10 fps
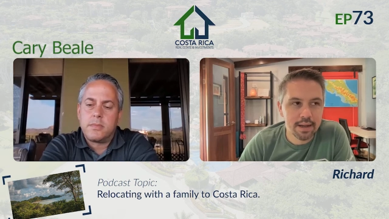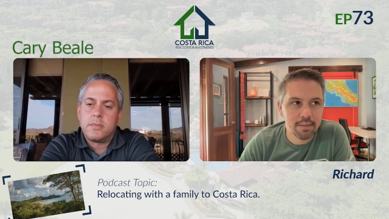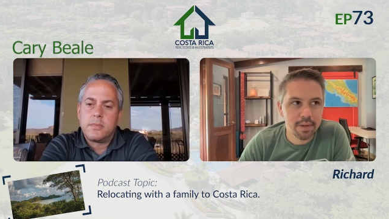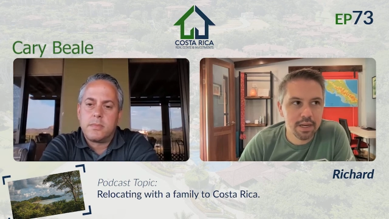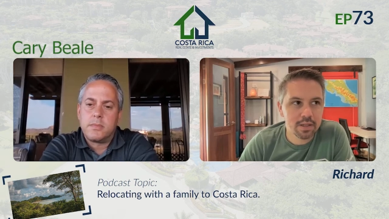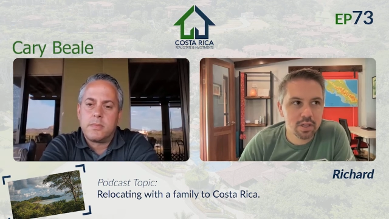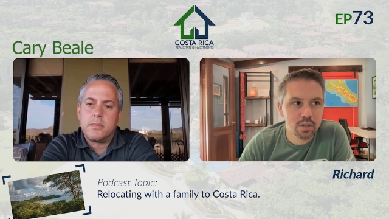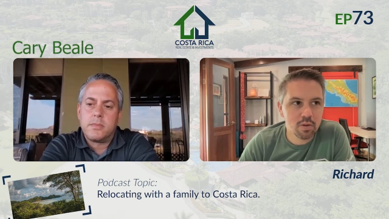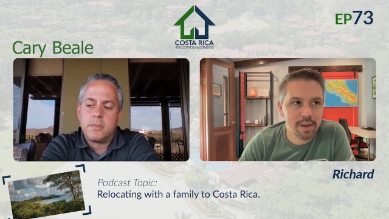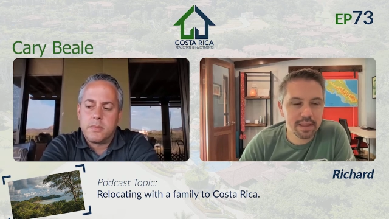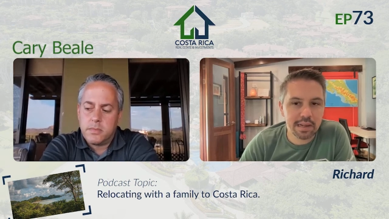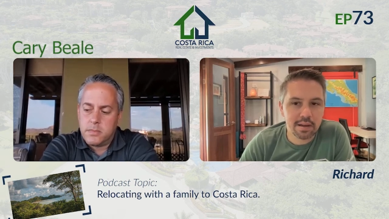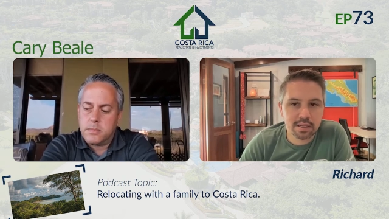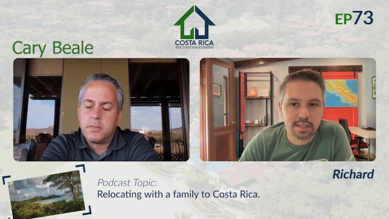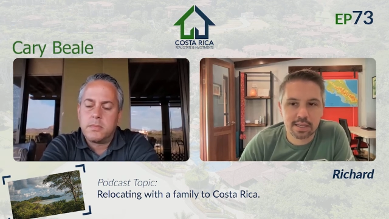Speaker 1: Um, let's just talk about the
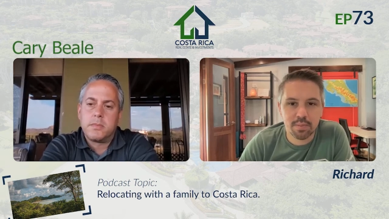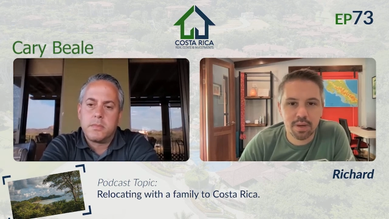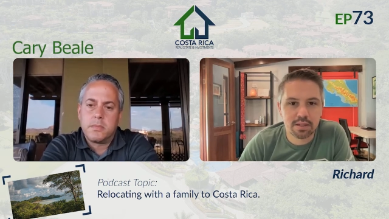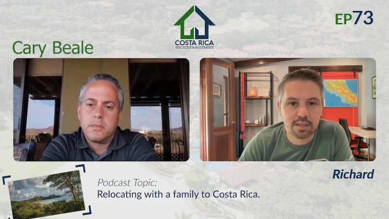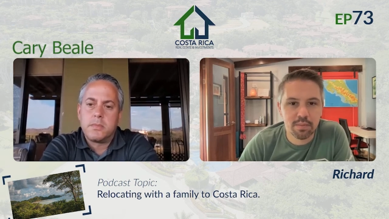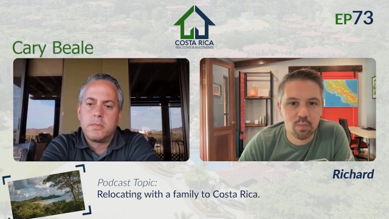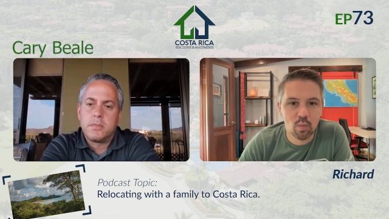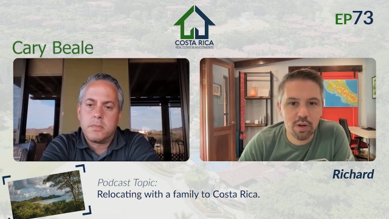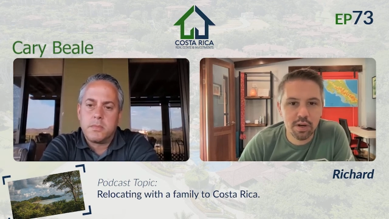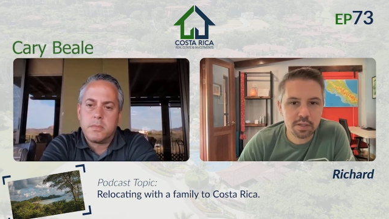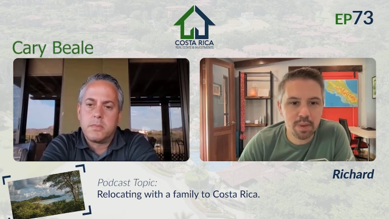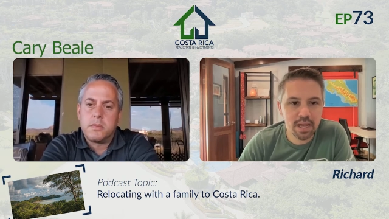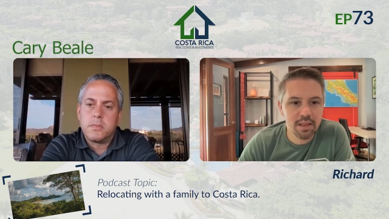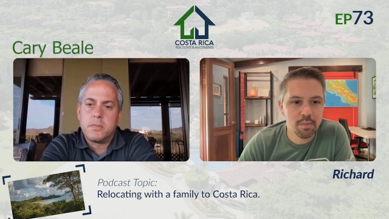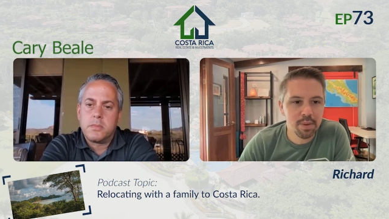last six months. I mean, what has
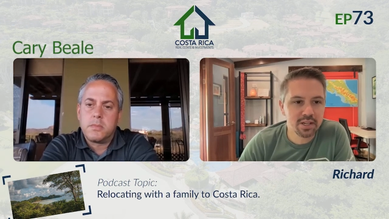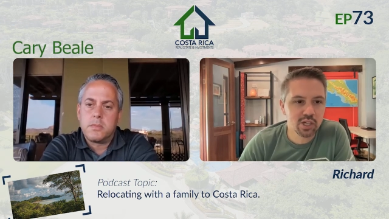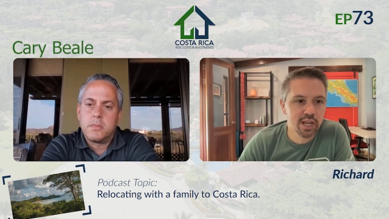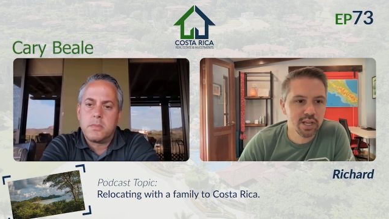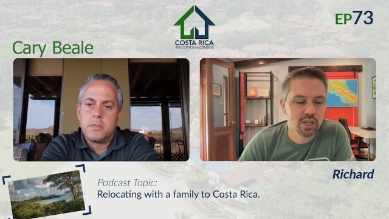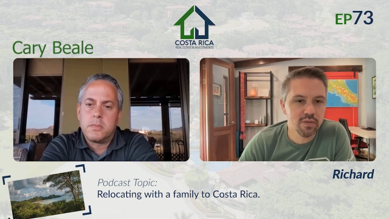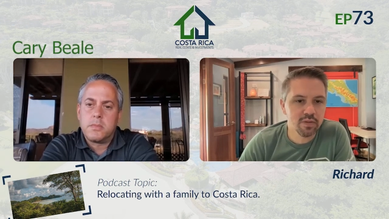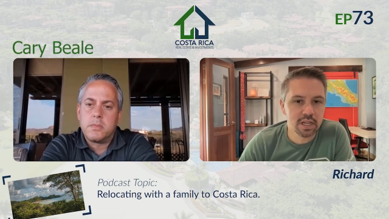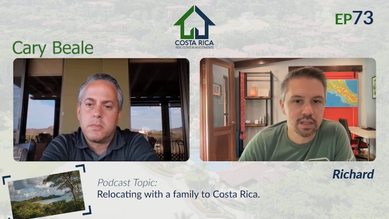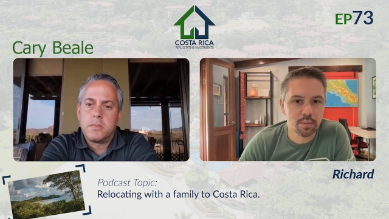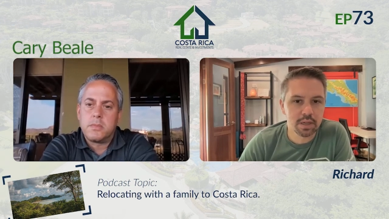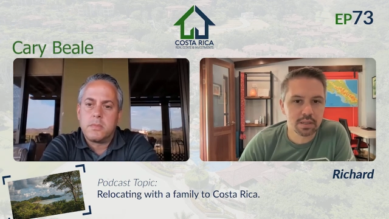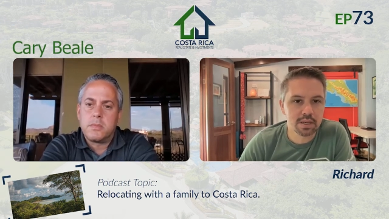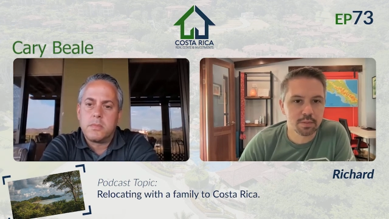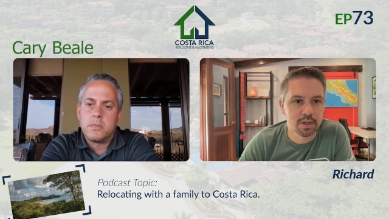been the biggest change that you've seen in the
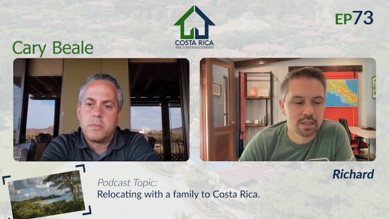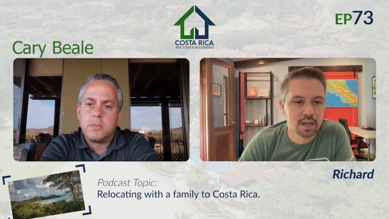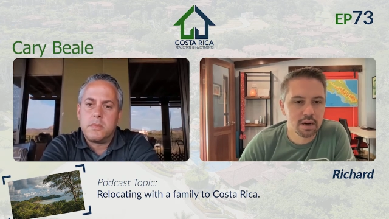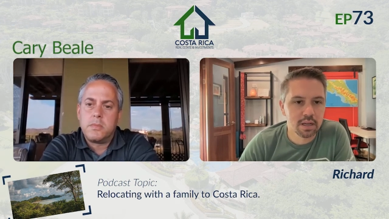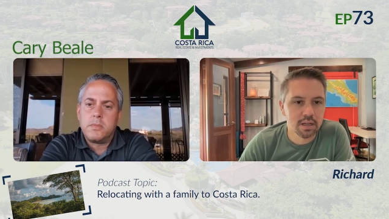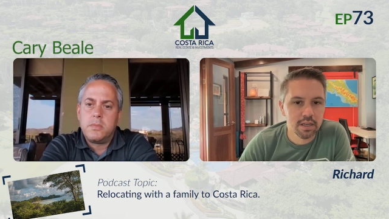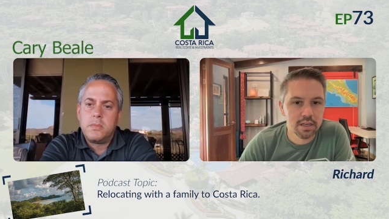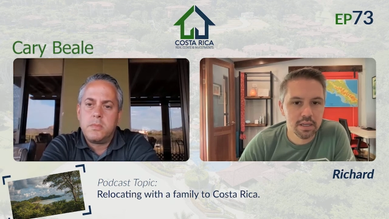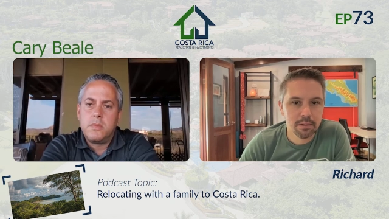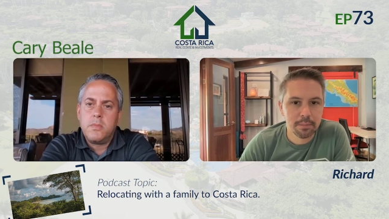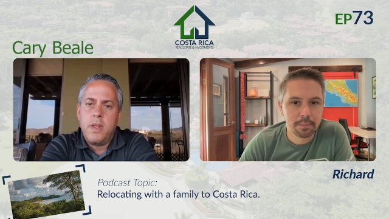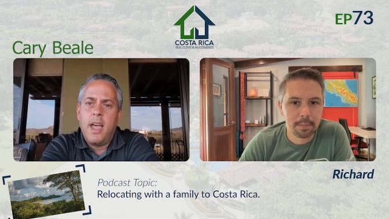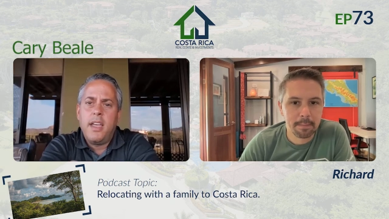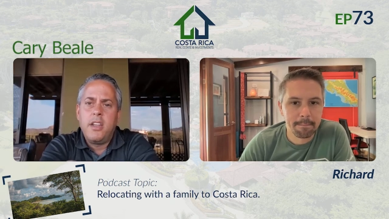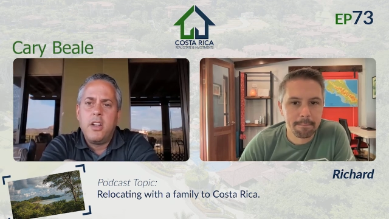past six months, Cary?
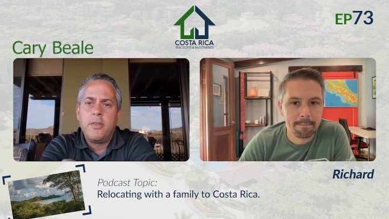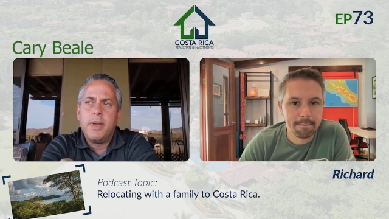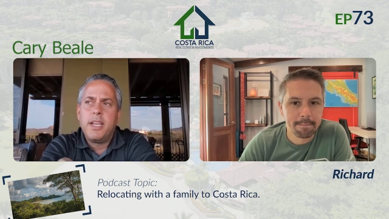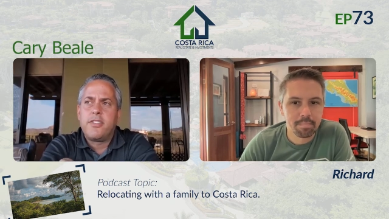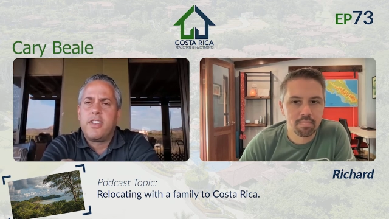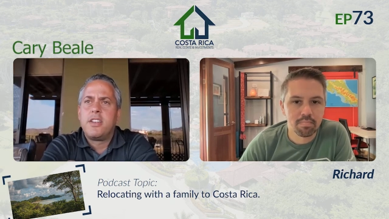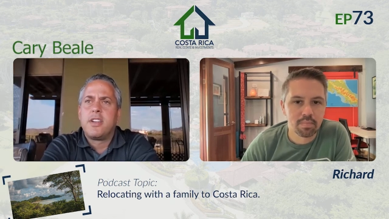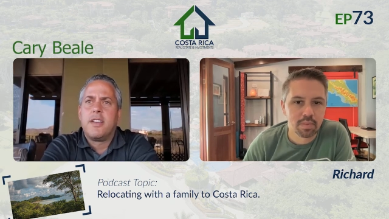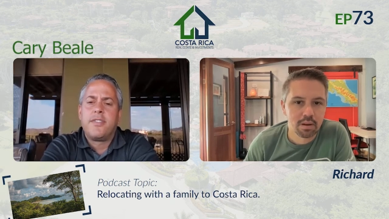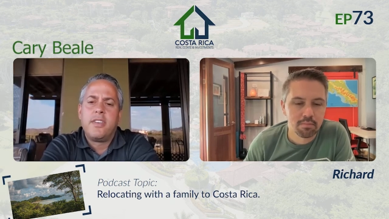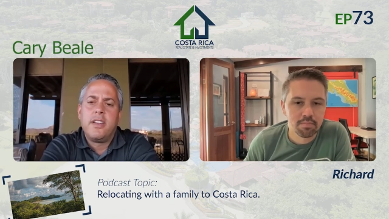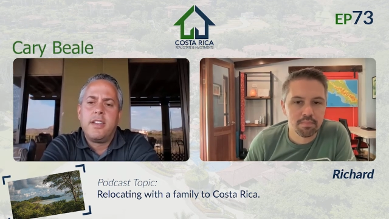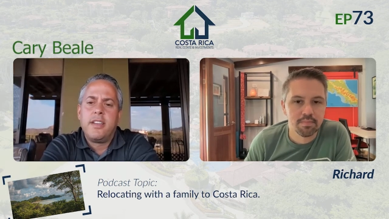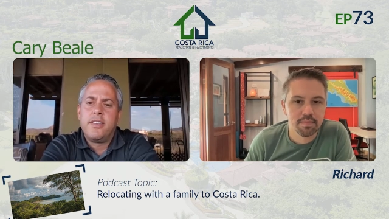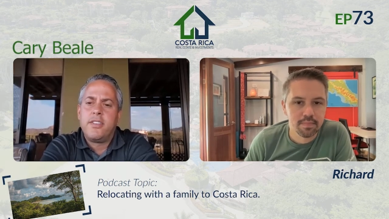
Speaker 2: Yeah, you know, the biggest change I've seen
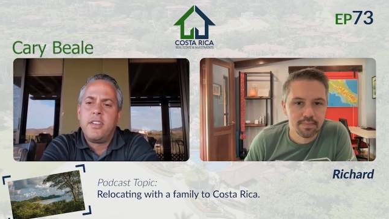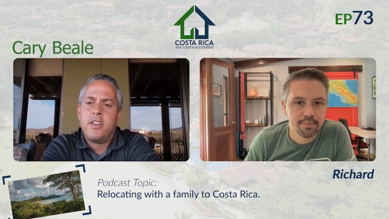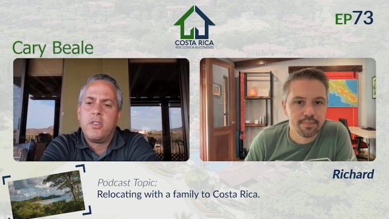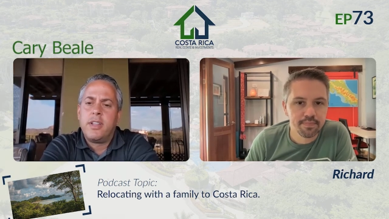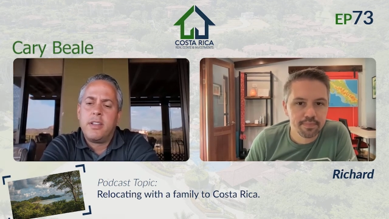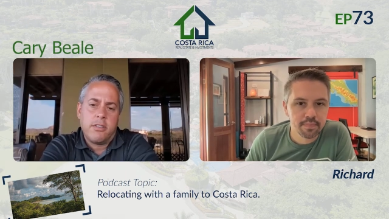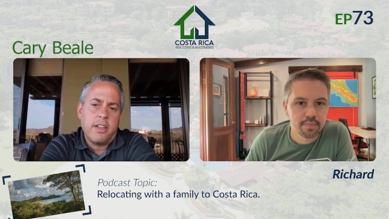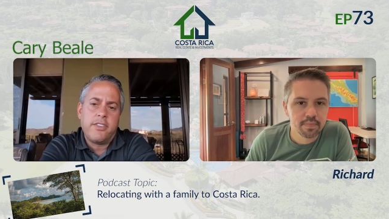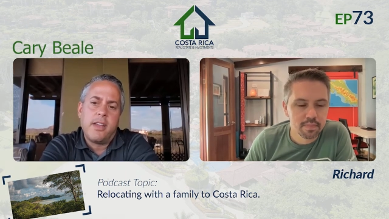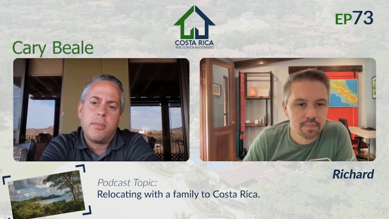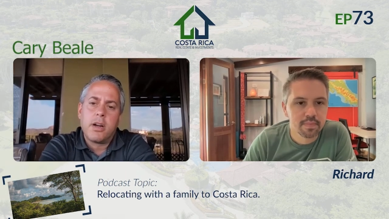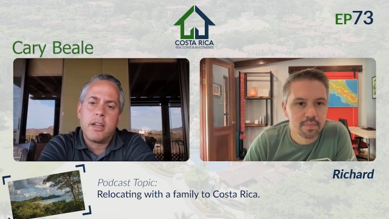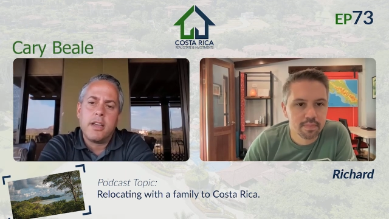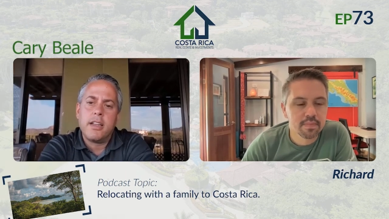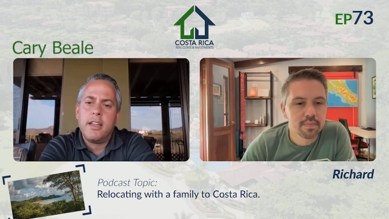is you know in the real estate
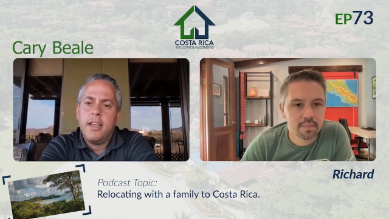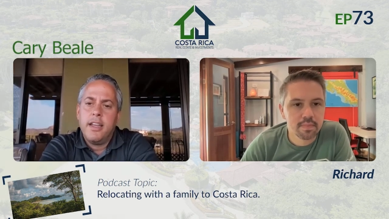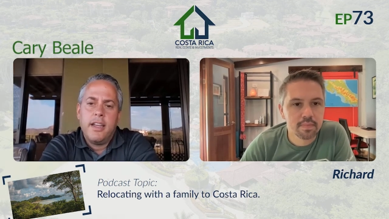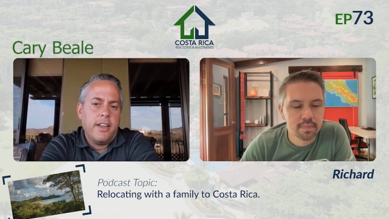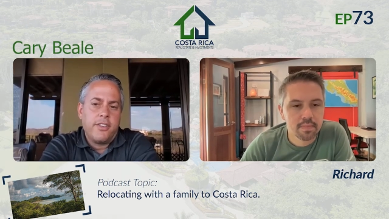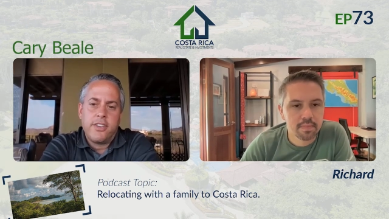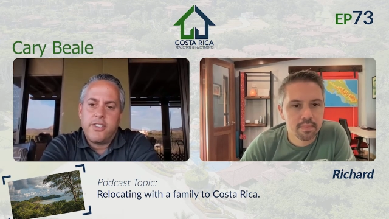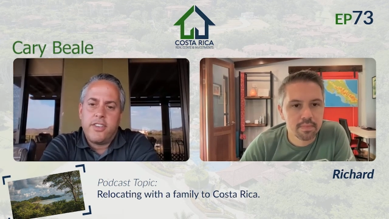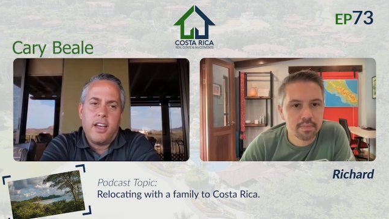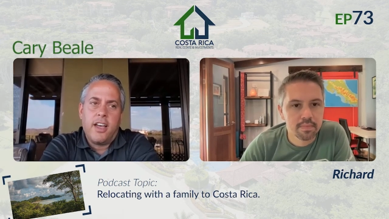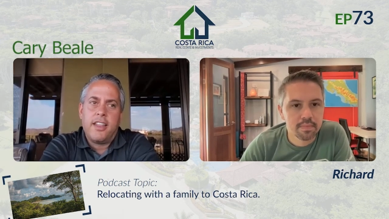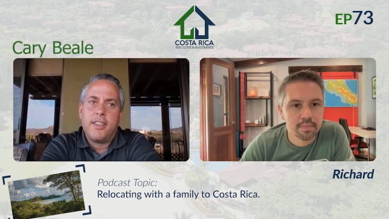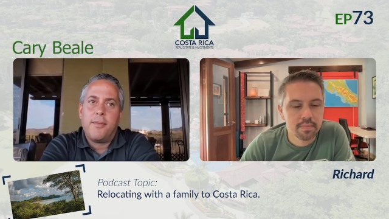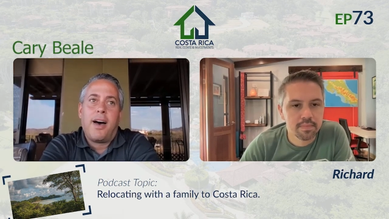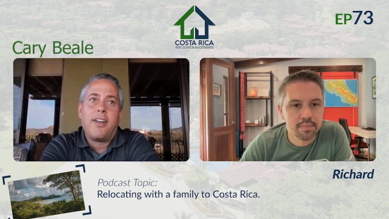market just uh,
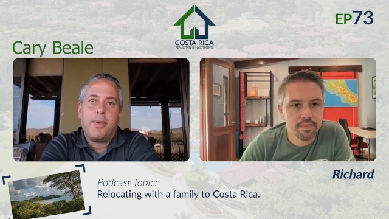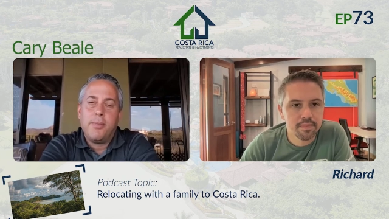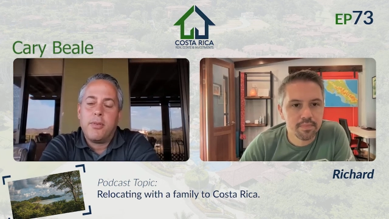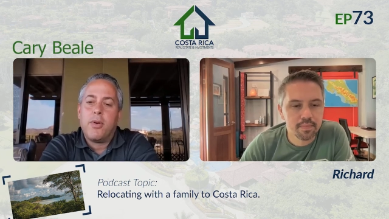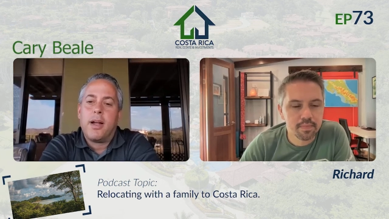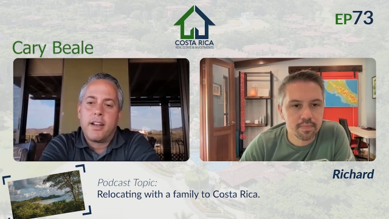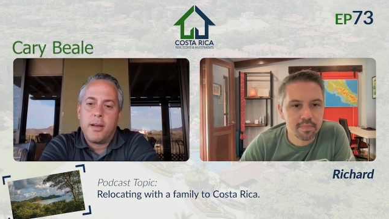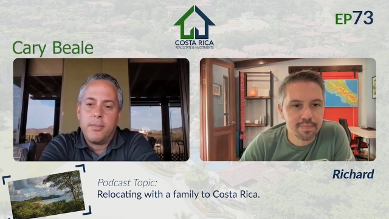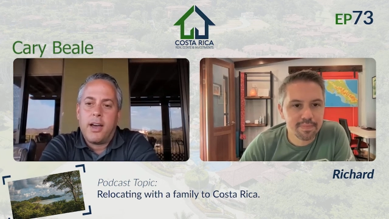the amount of people wanting to come